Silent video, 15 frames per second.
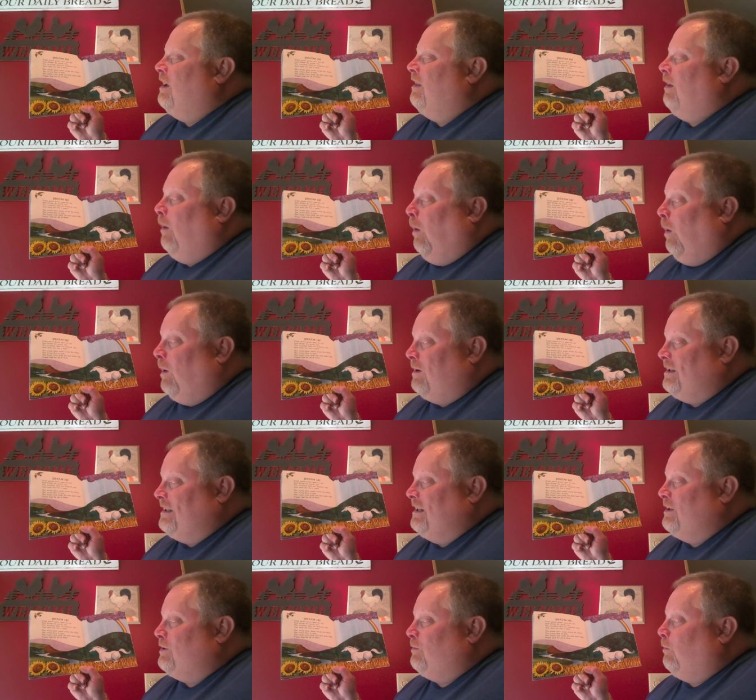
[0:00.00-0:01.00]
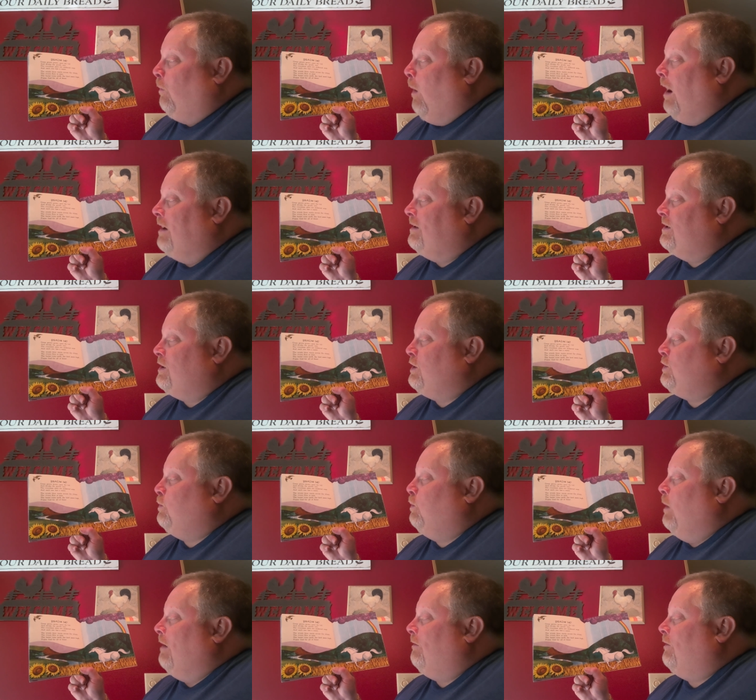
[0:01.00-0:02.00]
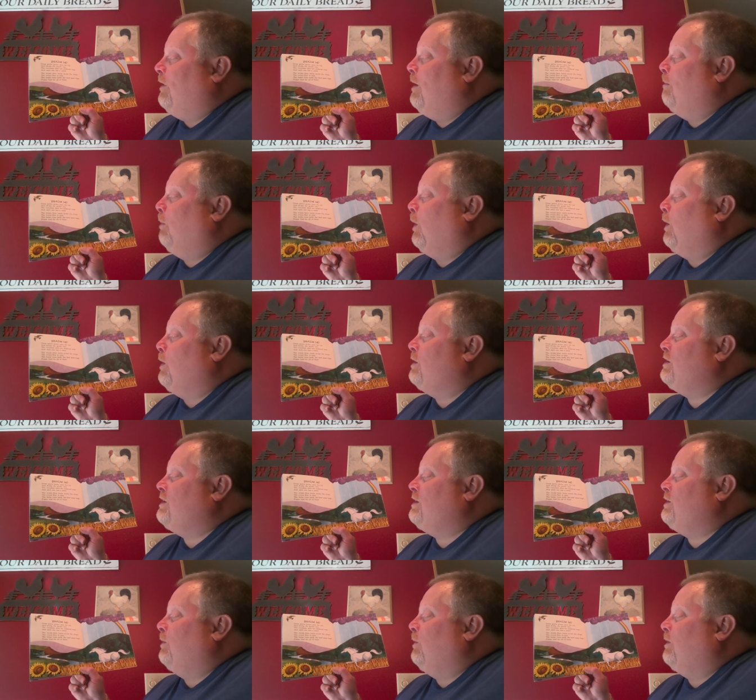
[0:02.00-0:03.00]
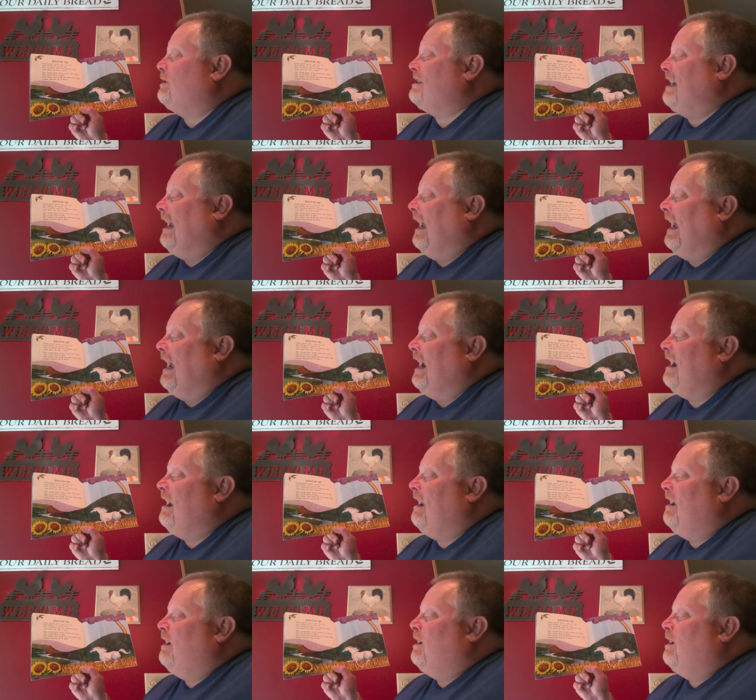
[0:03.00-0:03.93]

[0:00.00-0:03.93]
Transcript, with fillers: the horses run swift, the bird soars high.